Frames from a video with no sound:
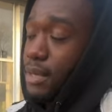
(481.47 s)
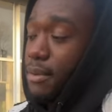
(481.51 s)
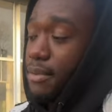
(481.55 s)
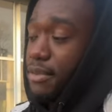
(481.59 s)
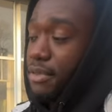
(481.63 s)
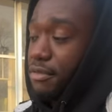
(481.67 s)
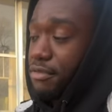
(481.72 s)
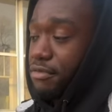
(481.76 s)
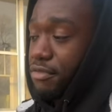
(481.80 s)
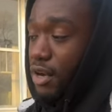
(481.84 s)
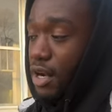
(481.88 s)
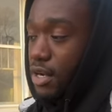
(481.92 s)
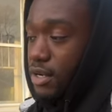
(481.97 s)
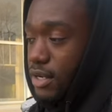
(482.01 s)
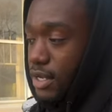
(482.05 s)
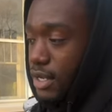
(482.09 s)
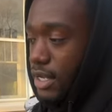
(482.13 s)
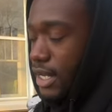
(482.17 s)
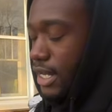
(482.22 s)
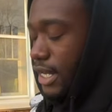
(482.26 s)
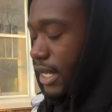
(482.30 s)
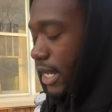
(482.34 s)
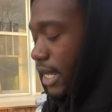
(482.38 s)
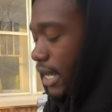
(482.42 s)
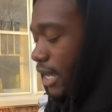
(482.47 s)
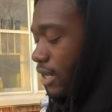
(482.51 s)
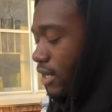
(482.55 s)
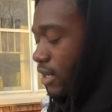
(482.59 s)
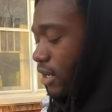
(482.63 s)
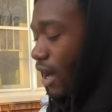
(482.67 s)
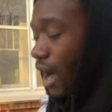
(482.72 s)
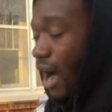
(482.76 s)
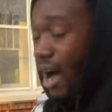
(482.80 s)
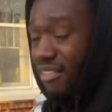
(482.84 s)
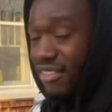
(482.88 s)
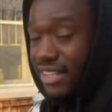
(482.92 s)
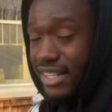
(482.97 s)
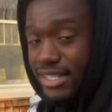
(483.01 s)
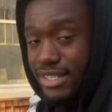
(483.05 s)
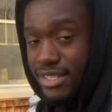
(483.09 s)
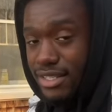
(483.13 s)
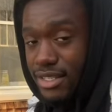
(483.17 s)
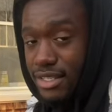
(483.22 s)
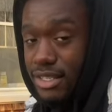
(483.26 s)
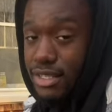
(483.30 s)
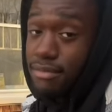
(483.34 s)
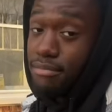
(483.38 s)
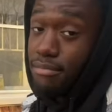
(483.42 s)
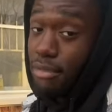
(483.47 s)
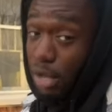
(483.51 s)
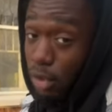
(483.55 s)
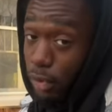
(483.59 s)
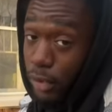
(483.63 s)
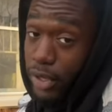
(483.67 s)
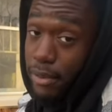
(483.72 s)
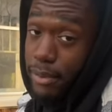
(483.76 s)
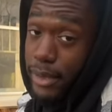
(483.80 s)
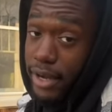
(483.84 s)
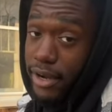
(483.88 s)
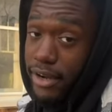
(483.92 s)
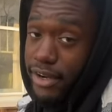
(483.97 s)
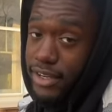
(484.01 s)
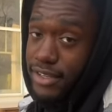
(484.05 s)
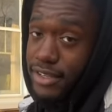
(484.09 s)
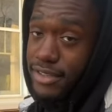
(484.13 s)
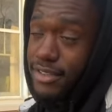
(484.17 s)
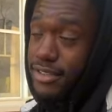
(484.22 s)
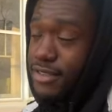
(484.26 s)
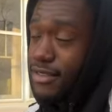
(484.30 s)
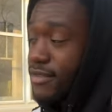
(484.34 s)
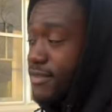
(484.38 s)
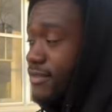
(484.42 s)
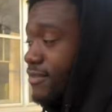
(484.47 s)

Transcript: up in the front and obviously my wheel bearings.